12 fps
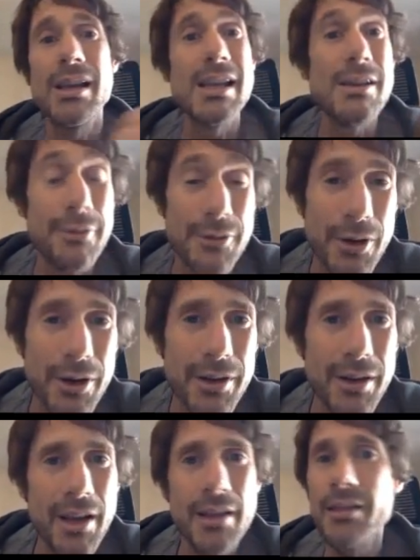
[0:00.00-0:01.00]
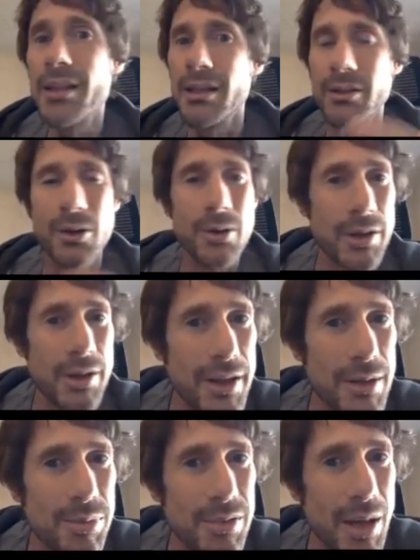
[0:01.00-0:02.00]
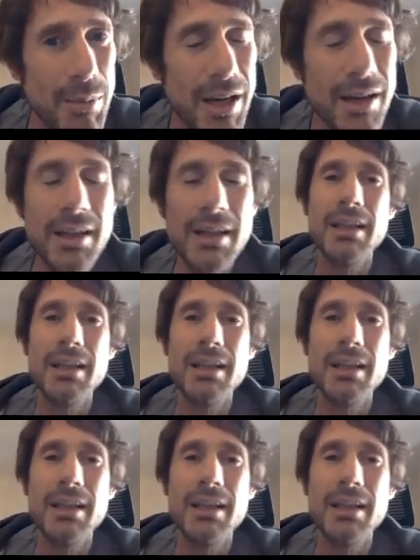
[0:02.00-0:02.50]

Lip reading: If not, then call another plumber.